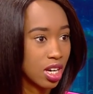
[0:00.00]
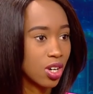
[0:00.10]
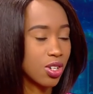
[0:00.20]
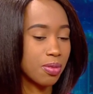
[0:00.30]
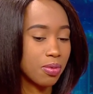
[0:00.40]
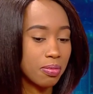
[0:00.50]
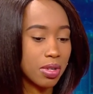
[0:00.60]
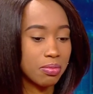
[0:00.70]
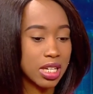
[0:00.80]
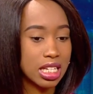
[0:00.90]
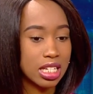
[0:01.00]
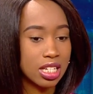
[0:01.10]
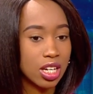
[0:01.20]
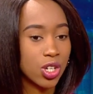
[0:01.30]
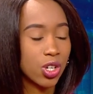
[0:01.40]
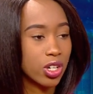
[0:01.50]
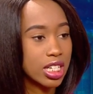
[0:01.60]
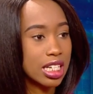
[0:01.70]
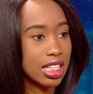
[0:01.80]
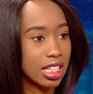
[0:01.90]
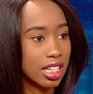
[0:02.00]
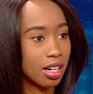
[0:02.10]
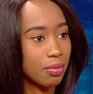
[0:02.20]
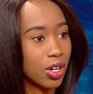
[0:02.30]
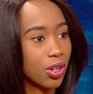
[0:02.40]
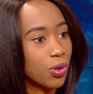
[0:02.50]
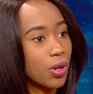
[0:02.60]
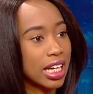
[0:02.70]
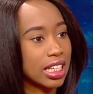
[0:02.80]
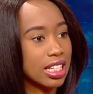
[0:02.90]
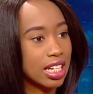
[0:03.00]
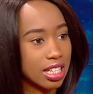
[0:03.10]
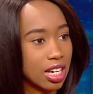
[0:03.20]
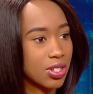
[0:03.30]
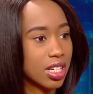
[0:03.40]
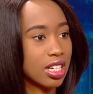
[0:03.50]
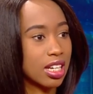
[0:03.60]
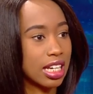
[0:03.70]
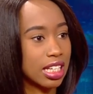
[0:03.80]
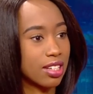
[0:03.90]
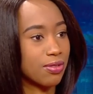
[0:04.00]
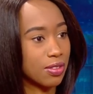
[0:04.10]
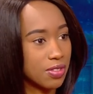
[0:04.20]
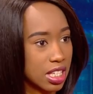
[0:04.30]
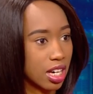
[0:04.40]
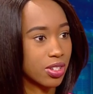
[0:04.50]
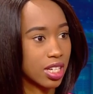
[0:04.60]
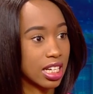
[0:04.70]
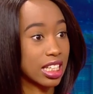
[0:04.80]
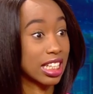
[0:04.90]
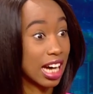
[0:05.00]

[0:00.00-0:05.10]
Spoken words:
Because the problem is you're constantly thinking about, oh, I need 10,000, I need 50,000, I need